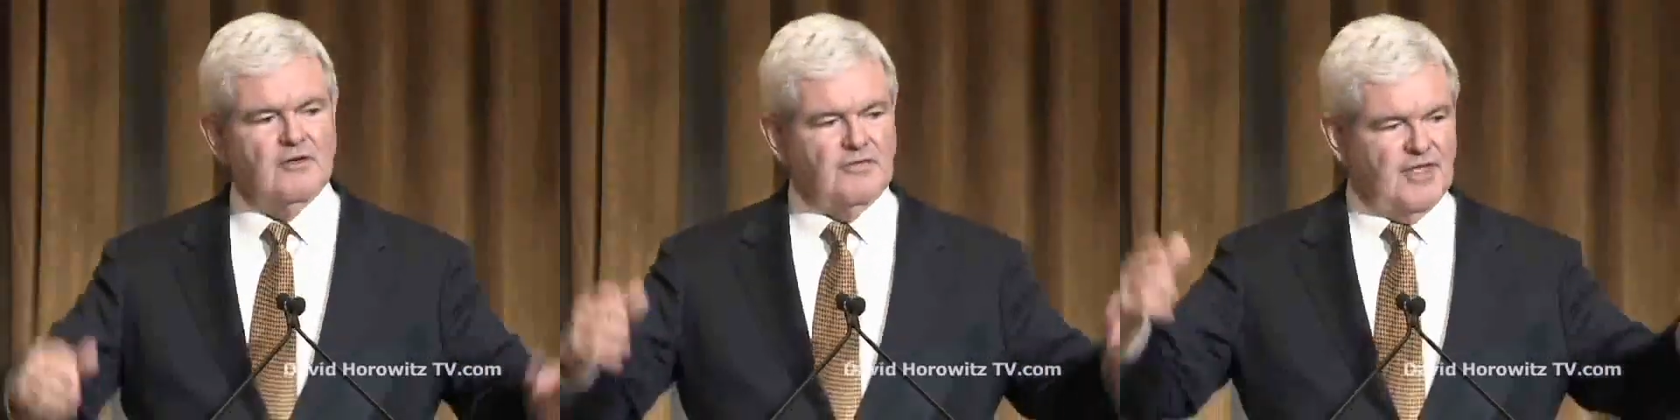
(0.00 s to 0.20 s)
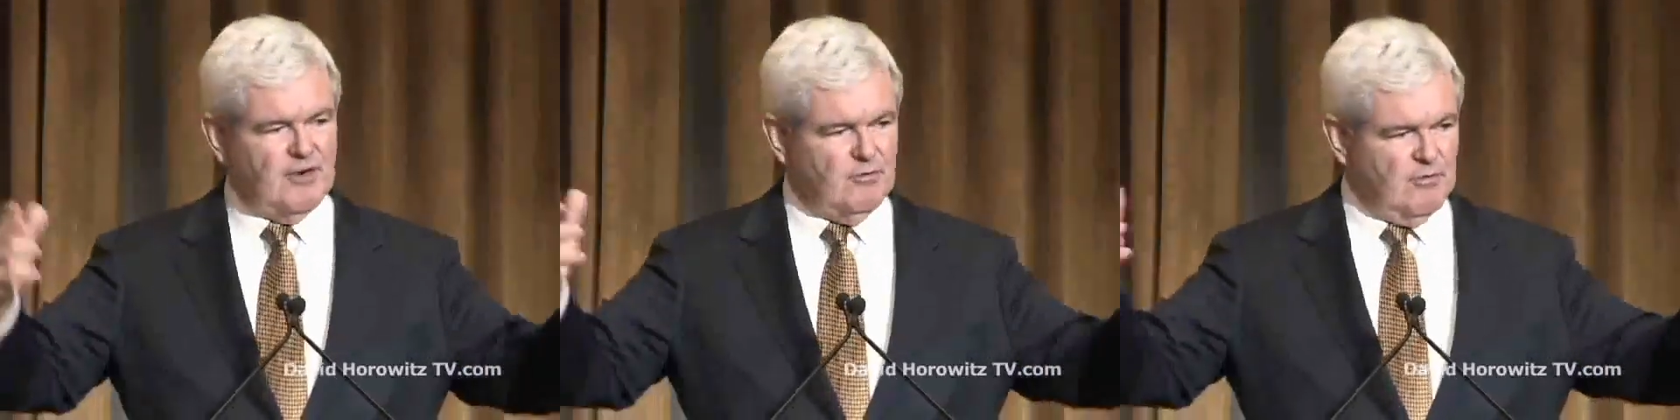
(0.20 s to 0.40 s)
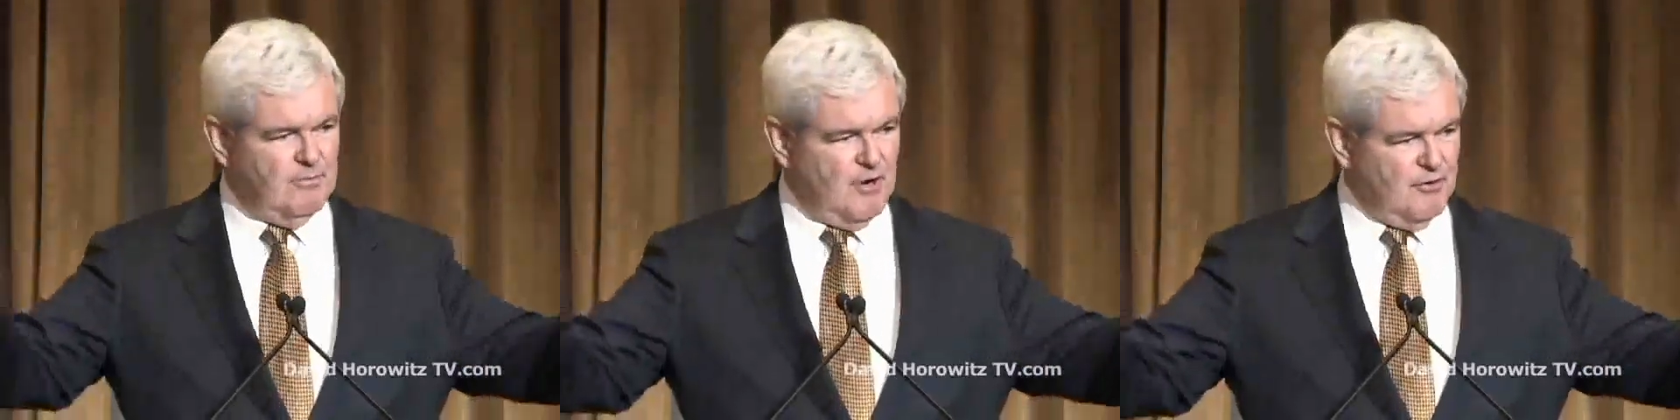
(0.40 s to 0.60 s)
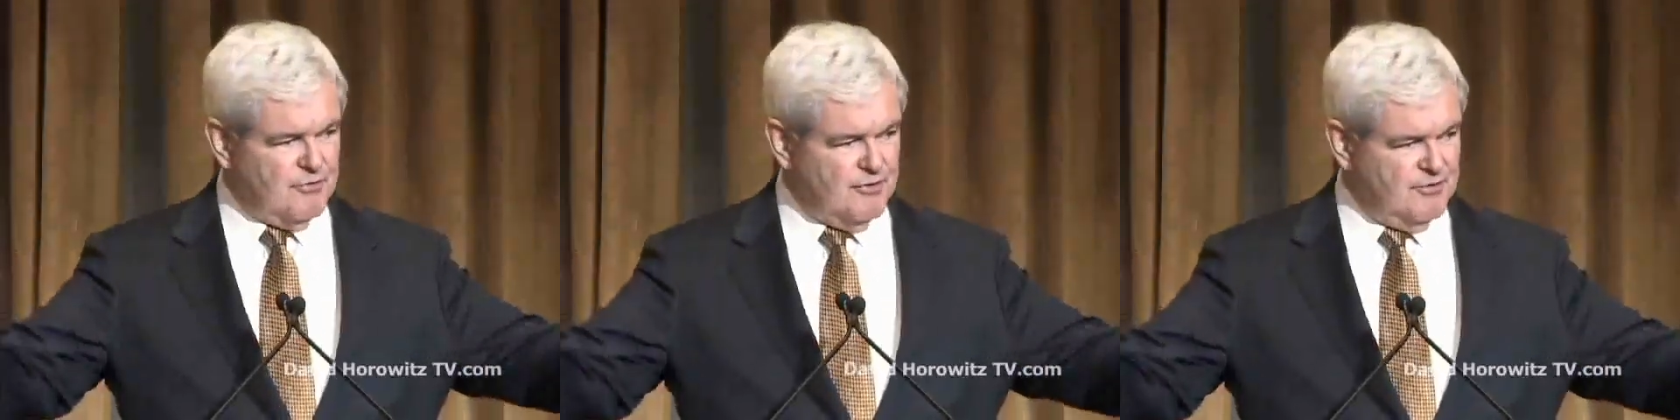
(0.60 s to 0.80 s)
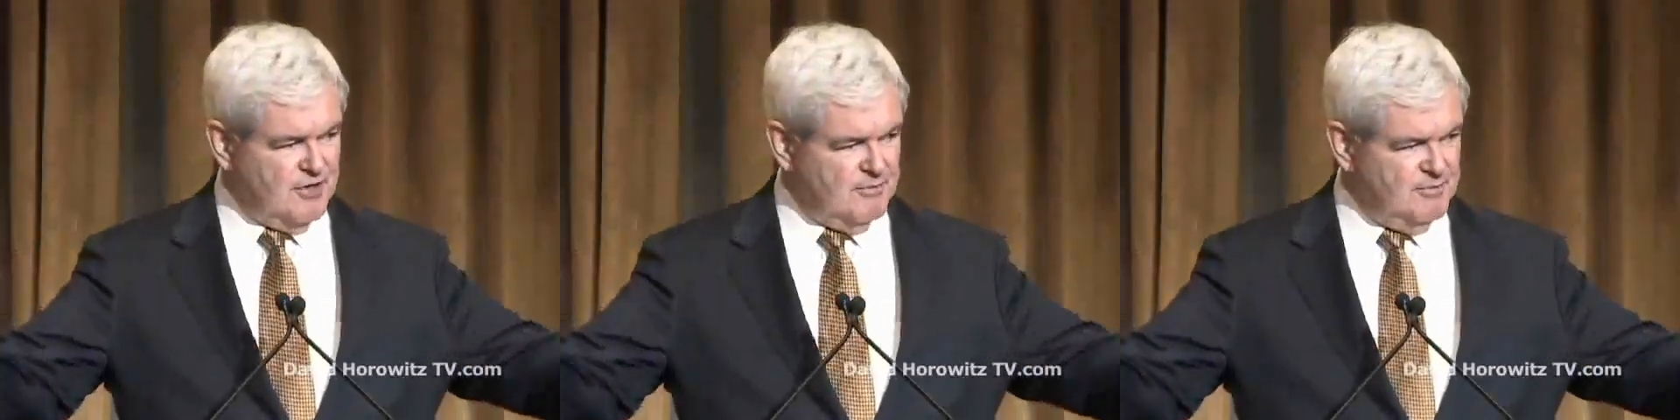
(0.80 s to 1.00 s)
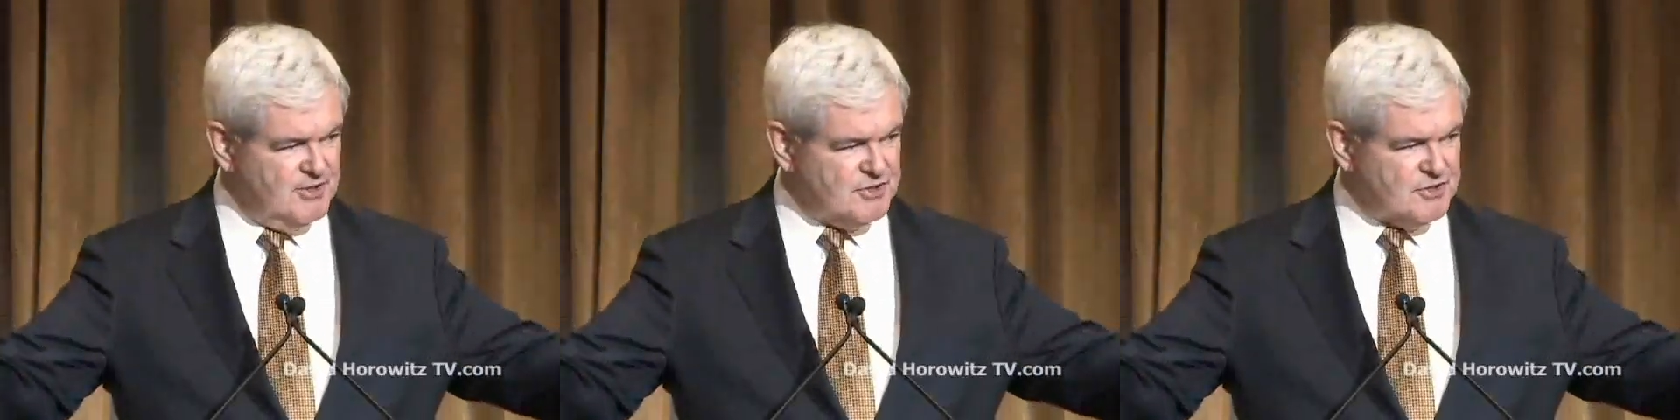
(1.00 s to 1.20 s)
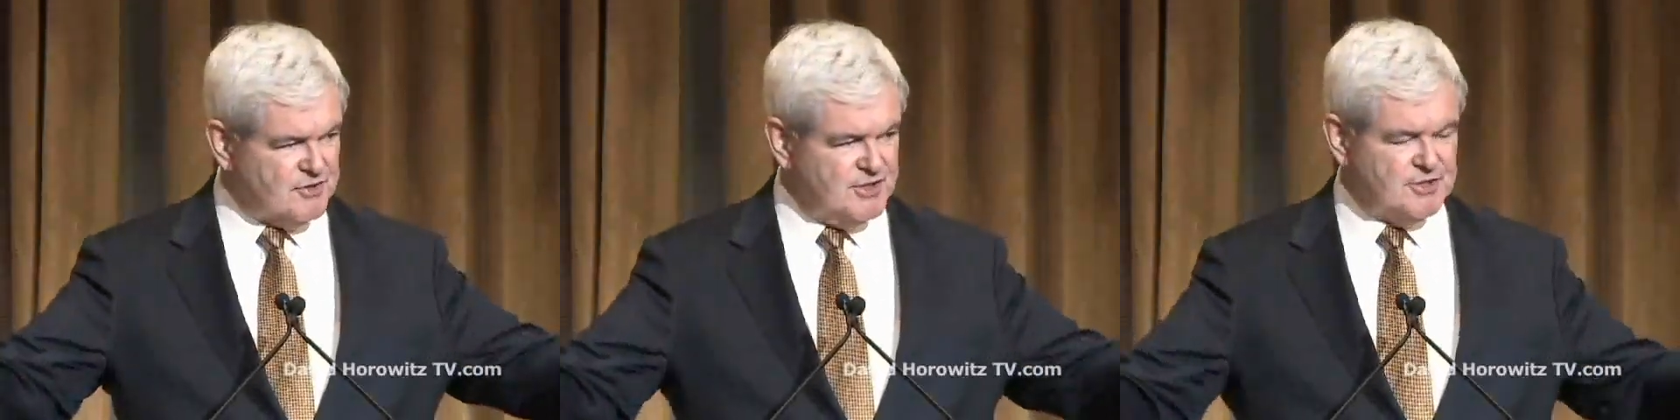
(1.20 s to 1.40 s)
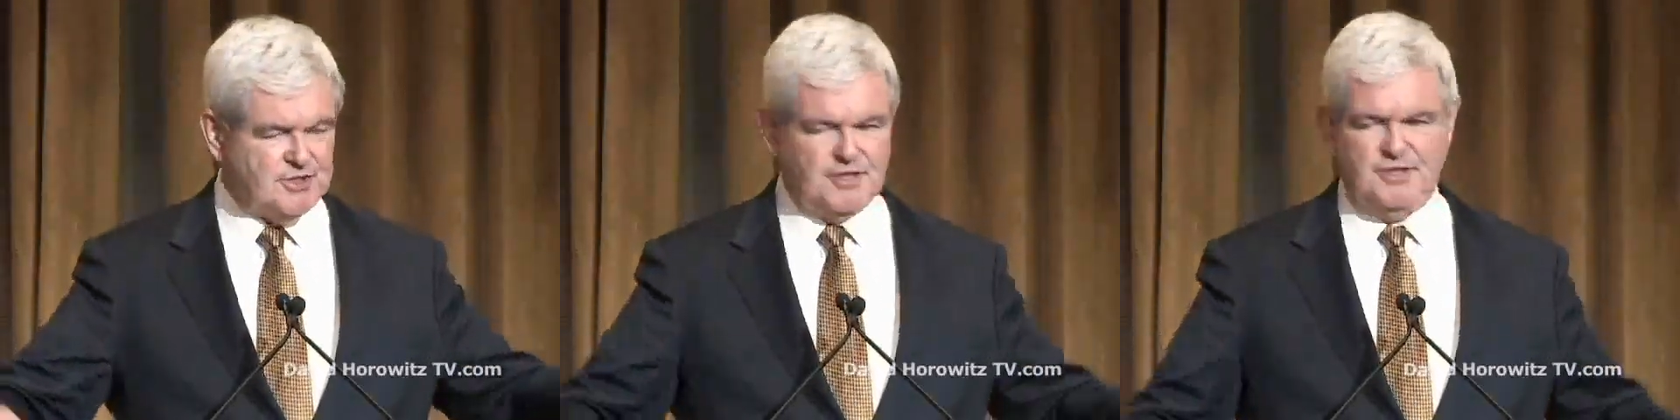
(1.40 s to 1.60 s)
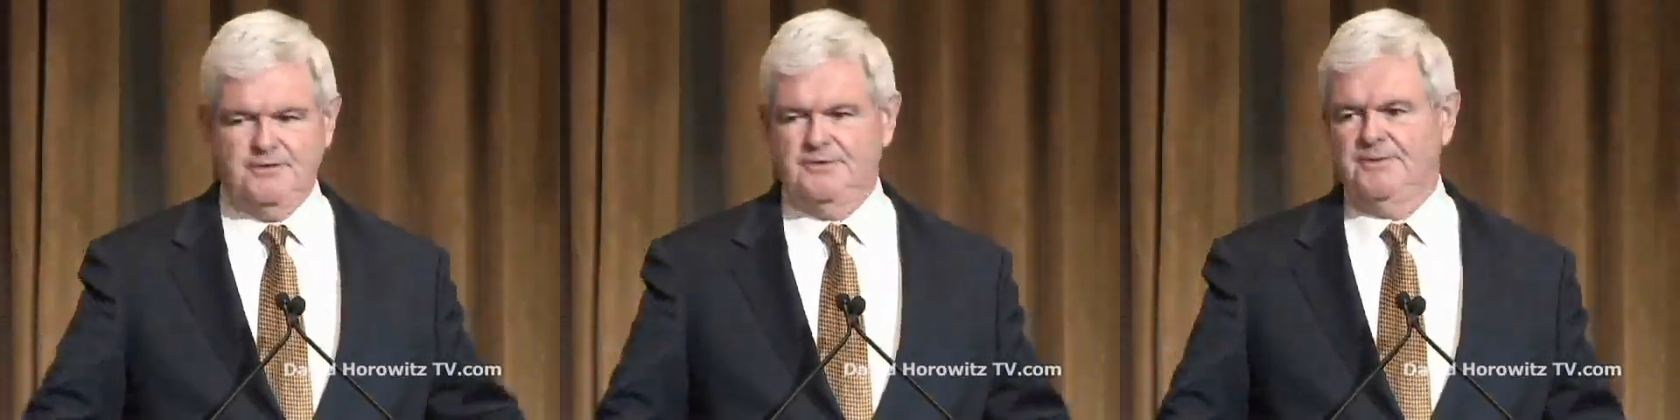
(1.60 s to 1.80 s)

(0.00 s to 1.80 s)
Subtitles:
They were both in the administration.